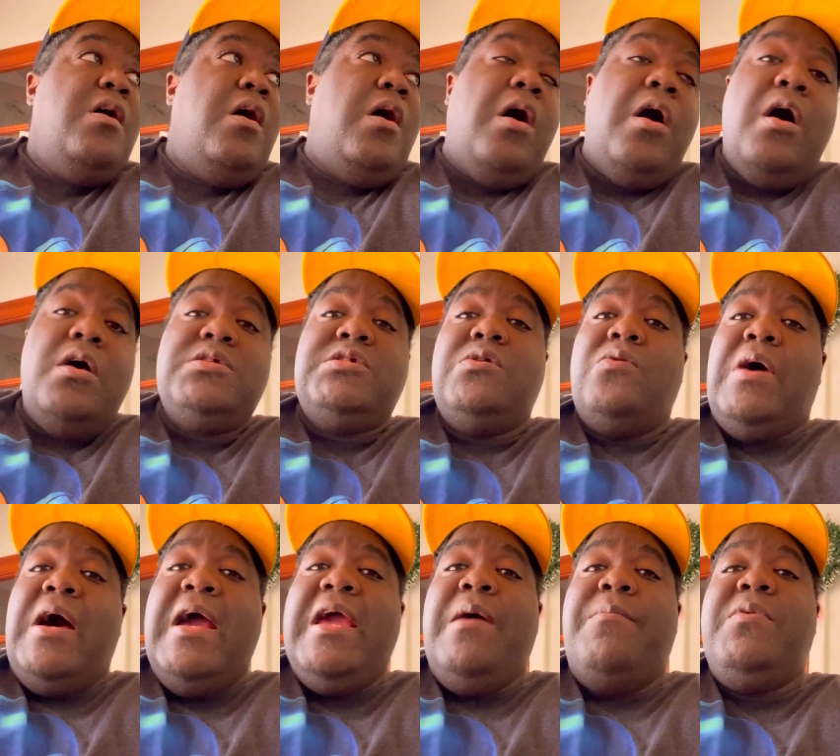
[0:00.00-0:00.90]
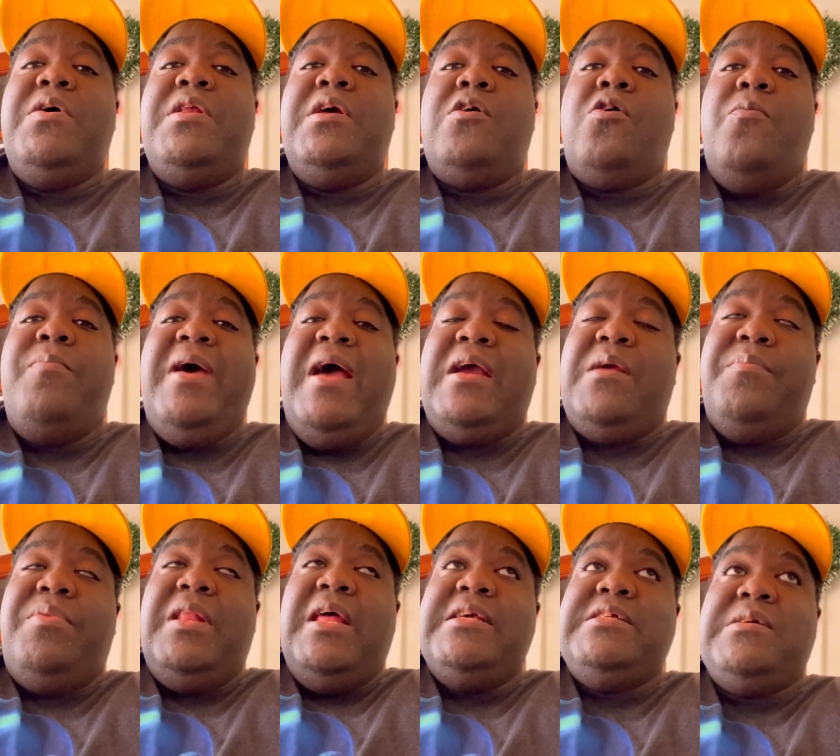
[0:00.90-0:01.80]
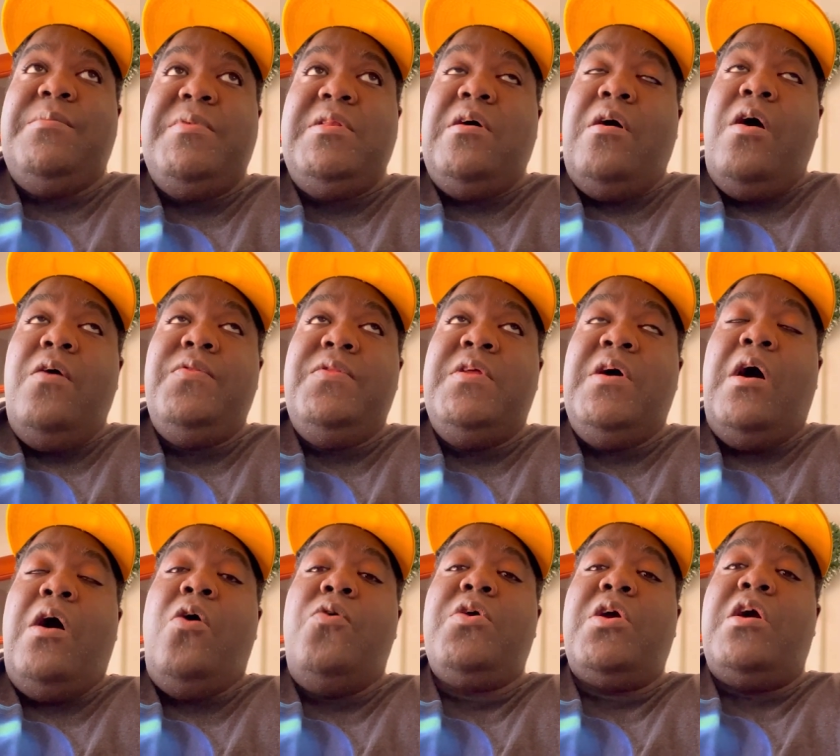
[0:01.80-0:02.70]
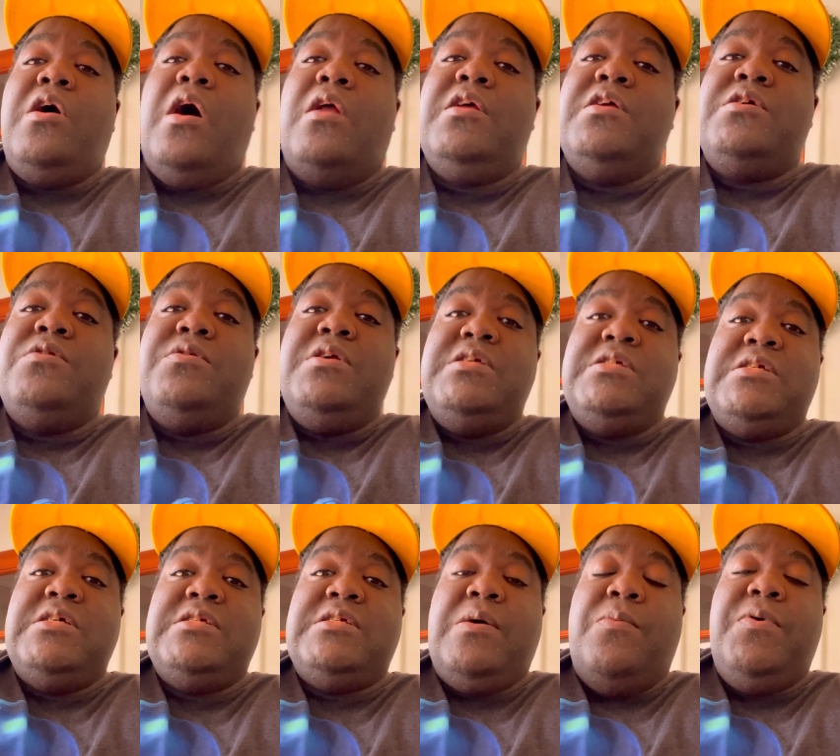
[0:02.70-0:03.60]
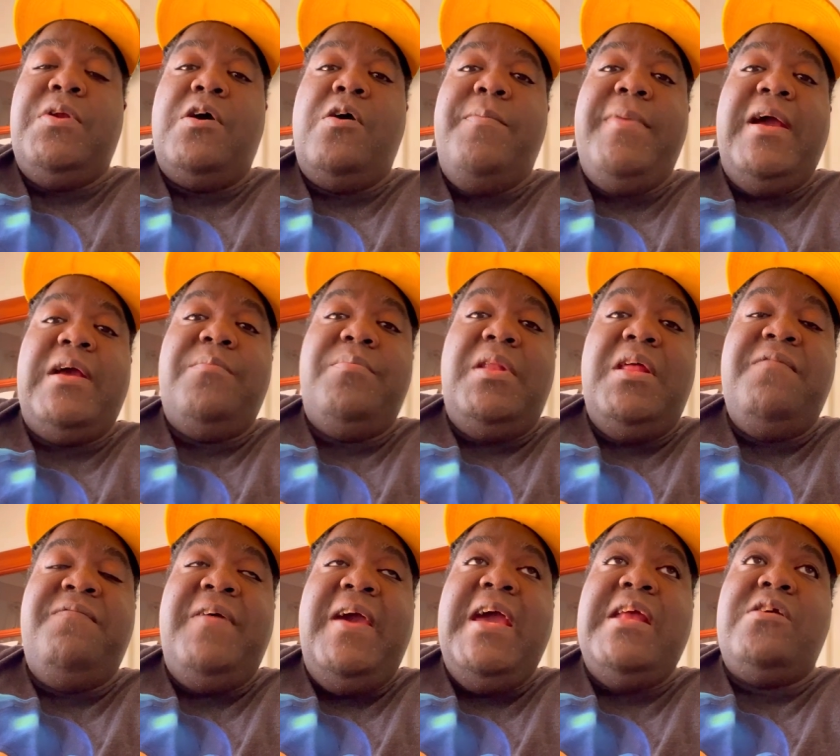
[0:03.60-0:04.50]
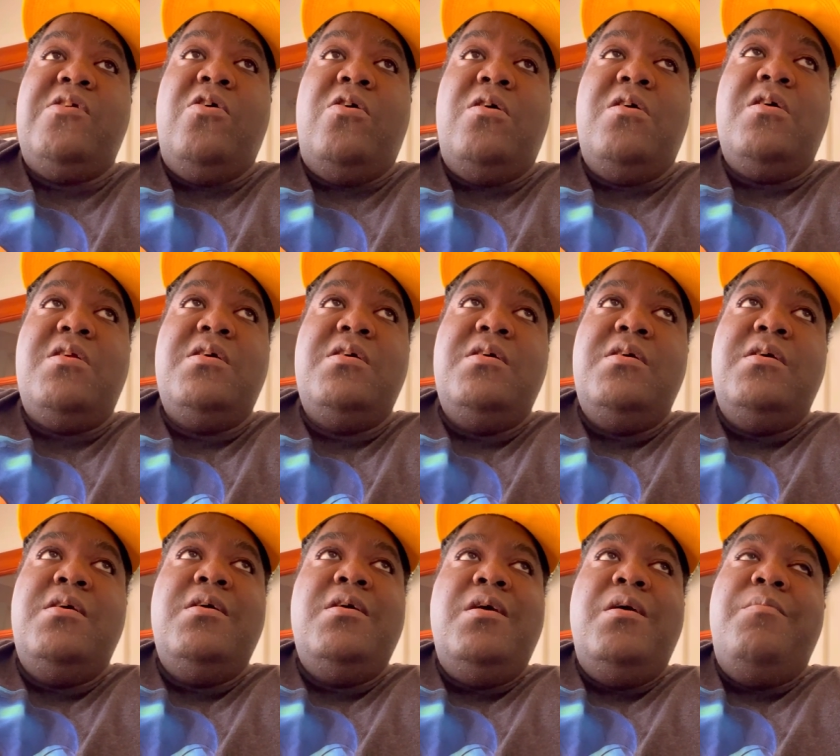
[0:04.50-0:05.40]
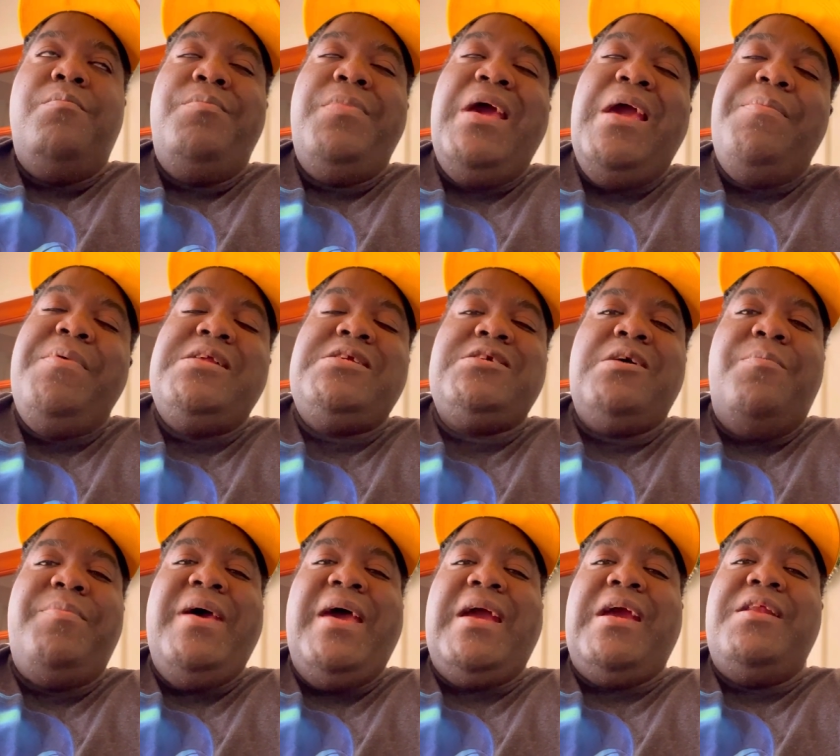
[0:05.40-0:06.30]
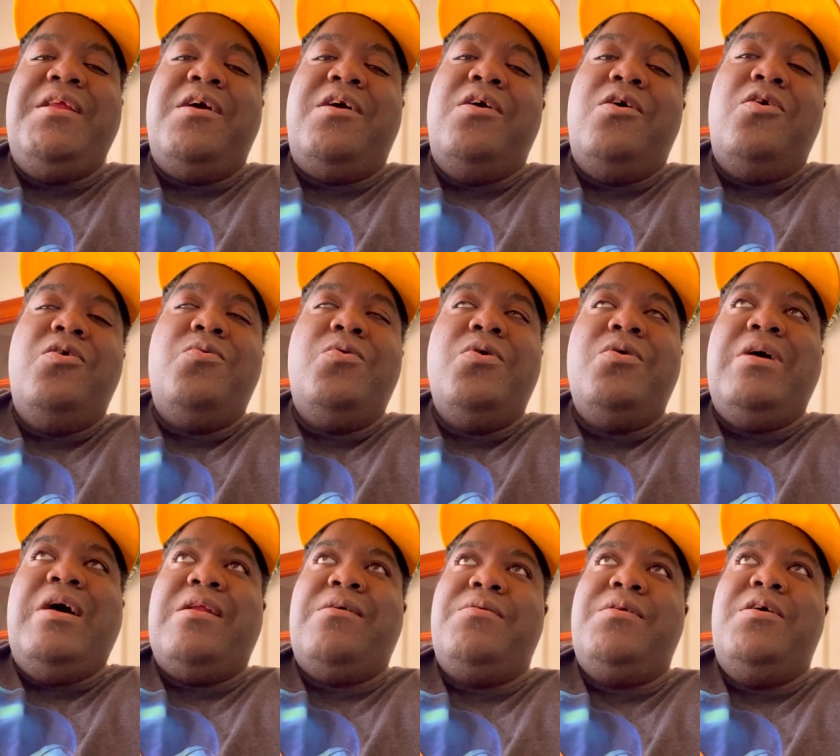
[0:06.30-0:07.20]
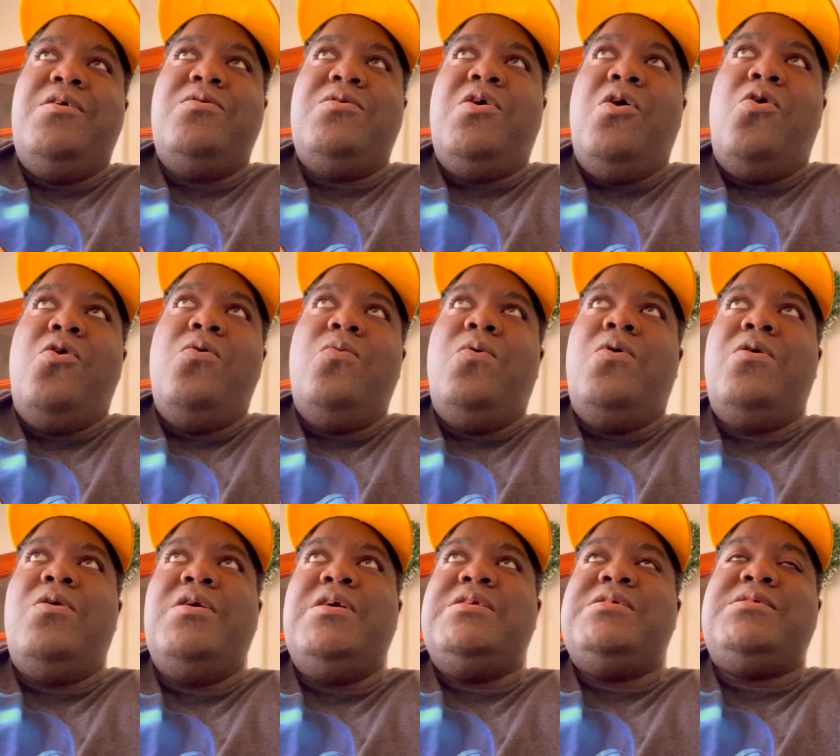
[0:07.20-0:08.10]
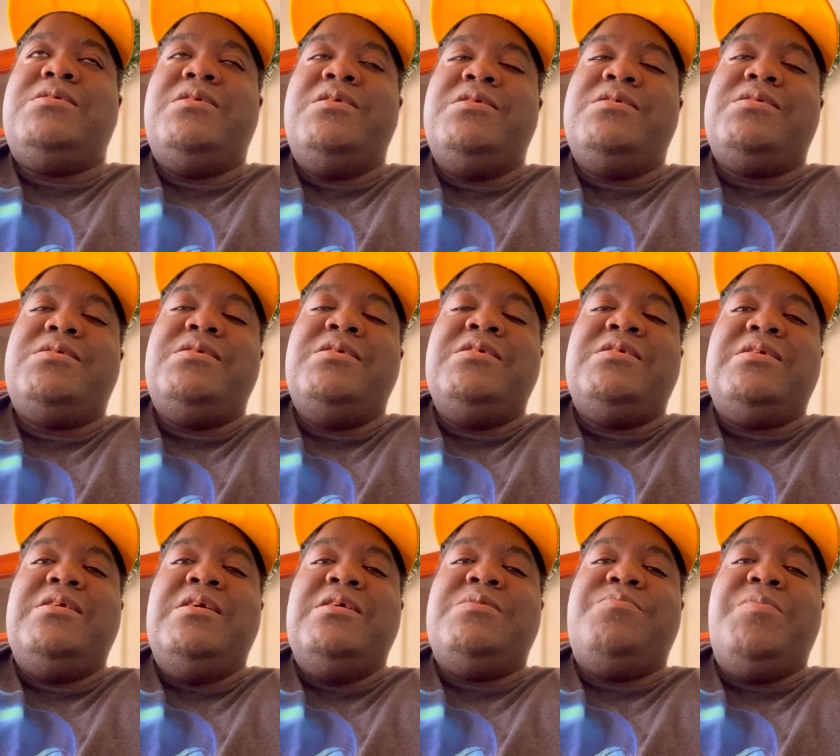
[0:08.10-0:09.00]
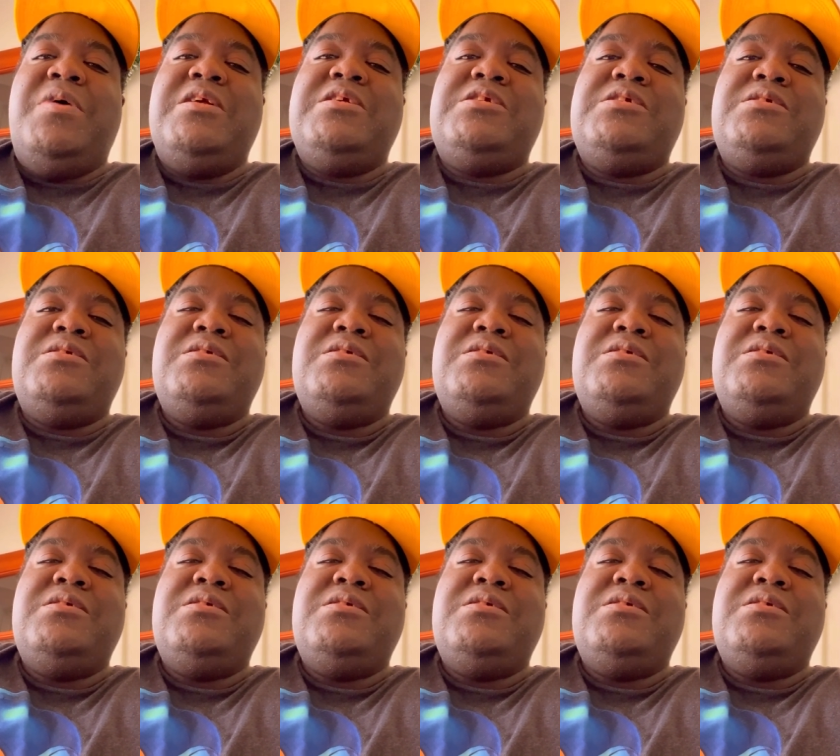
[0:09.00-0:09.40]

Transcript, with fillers: also I am going to go back and play some of the older Call of Duties. I want to go back and play Vanguard. Maybe jump back into Cold War. I don't know. Cold War is much